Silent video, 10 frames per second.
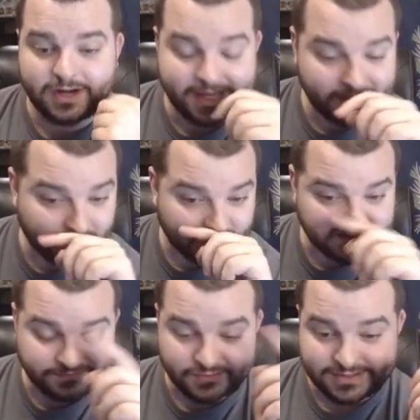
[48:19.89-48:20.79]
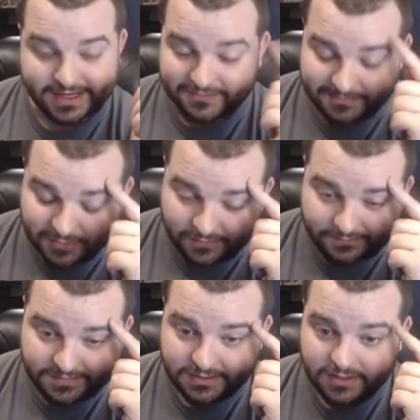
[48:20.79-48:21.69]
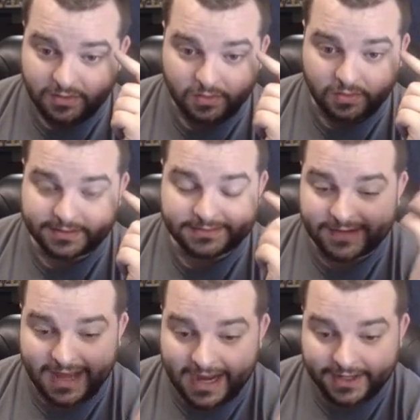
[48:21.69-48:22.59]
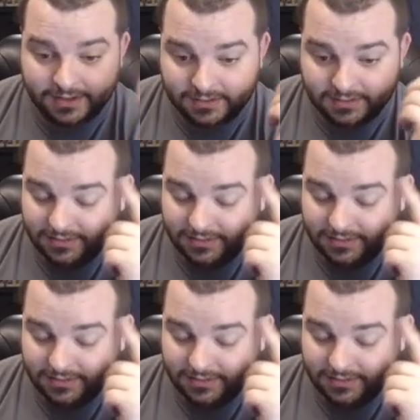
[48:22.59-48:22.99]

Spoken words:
8 cards of your deck removed, or even higher,